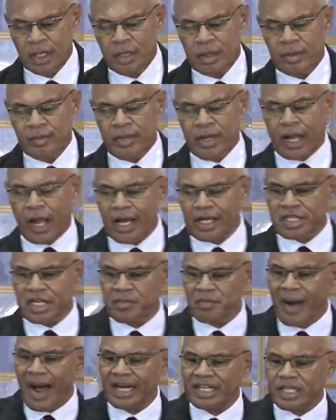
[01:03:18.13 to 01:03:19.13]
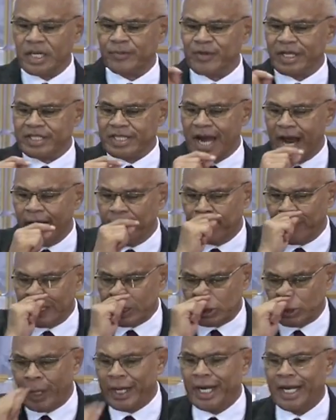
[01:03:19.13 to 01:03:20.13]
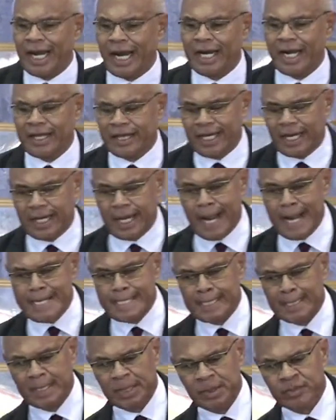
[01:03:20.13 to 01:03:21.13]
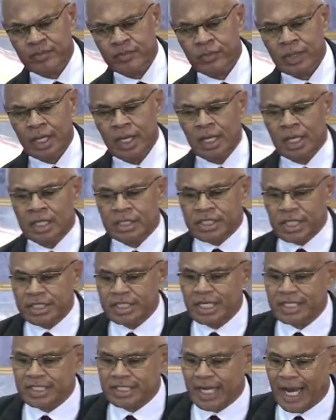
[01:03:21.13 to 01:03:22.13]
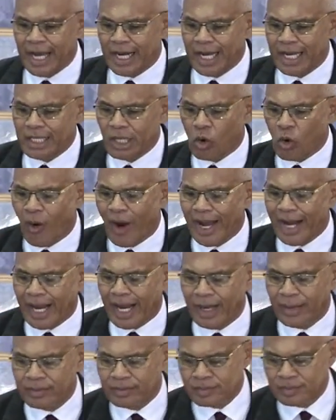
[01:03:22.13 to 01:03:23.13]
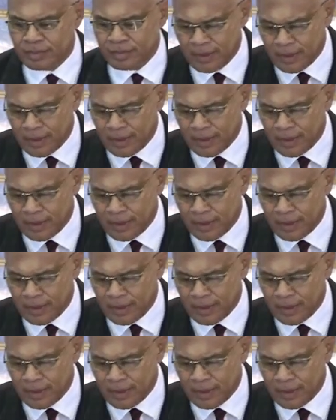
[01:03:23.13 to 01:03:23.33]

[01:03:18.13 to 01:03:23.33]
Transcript: Because in Mark chapter 10, verse 29 and 30, Jesus said, let the choir come.